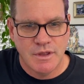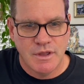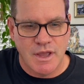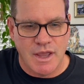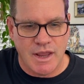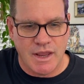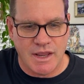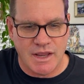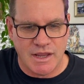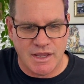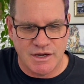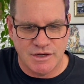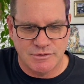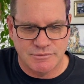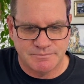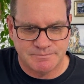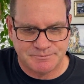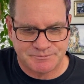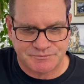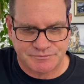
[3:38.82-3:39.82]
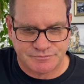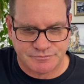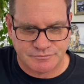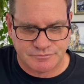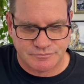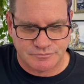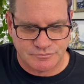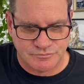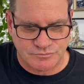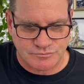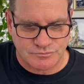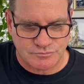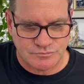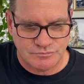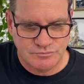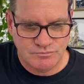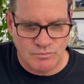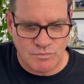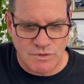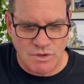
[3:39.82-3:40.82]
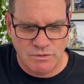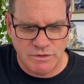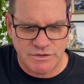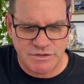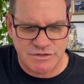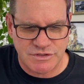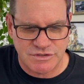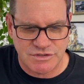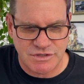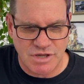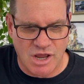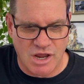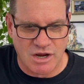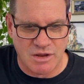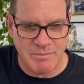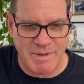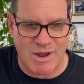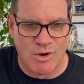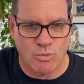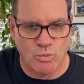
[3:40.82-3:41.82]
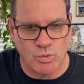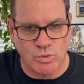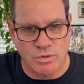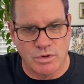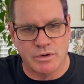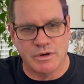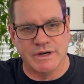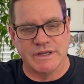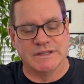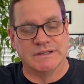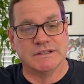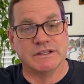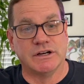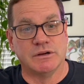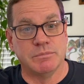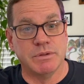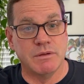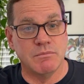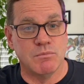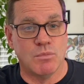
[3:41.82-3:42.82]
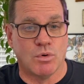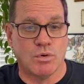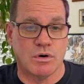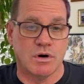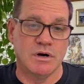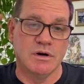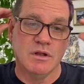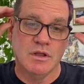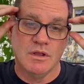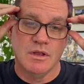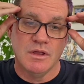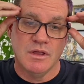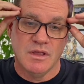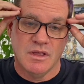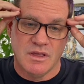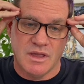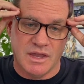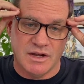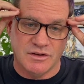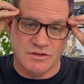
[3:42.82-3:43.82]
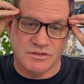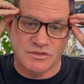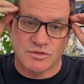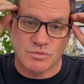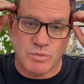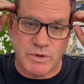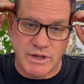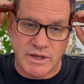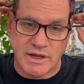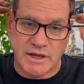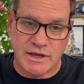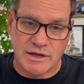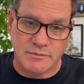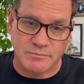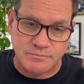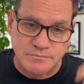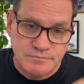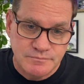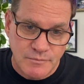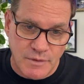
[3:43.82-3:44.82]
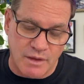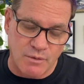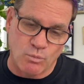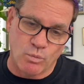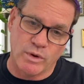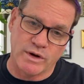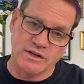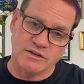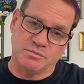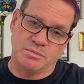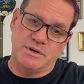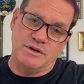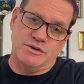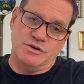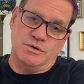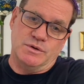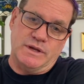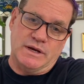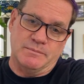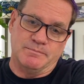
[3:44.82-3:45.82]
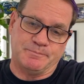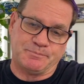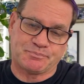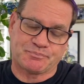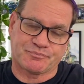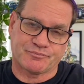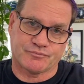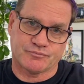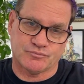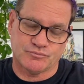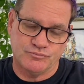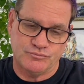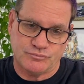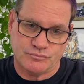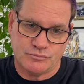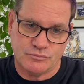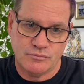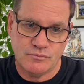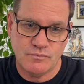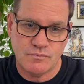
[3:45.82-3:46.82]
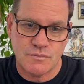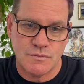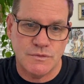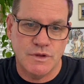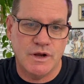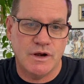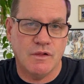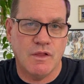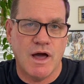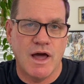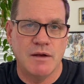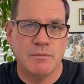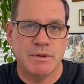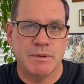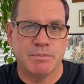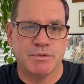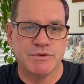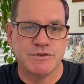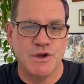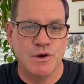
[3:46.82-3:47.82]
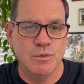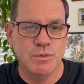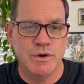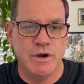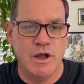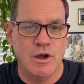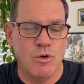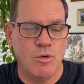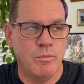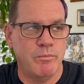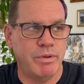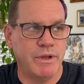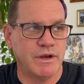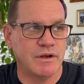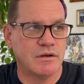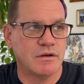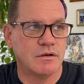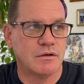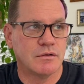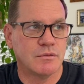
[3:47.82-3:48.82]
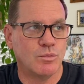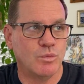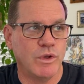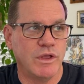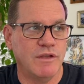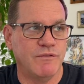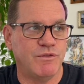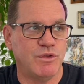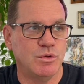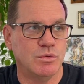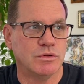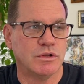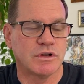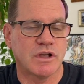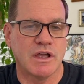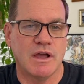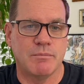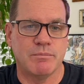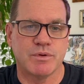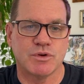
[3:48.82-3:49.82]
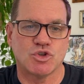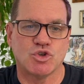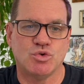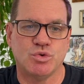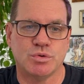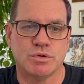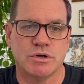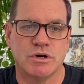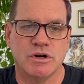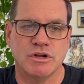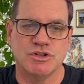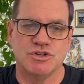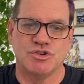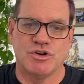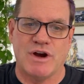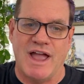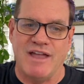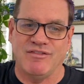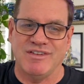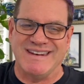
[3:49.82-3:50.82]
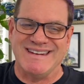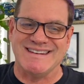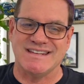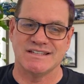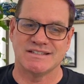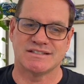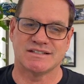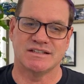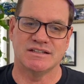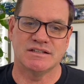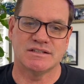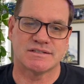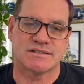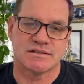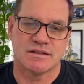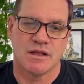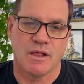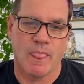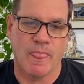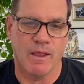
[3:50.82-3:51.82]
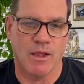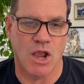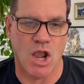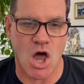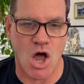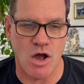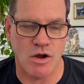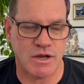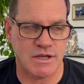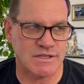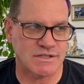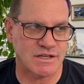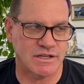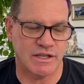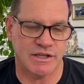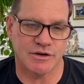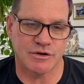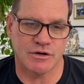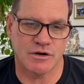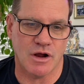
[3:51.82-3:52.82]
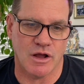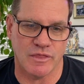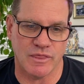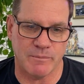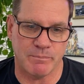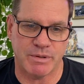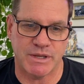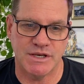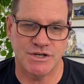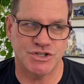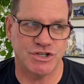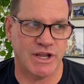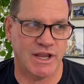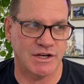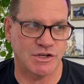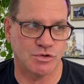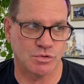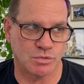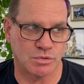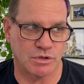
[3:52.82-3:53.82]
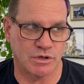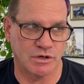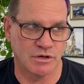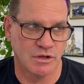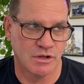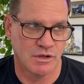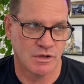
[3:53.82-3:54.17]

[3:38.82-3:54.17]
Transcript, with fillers: And let's just talk about Rory a little bit more and his swing and, and what he's been doing. And a lot of people don't know, but if you look up tour driving distance, the longest hitter on the PGA Tour,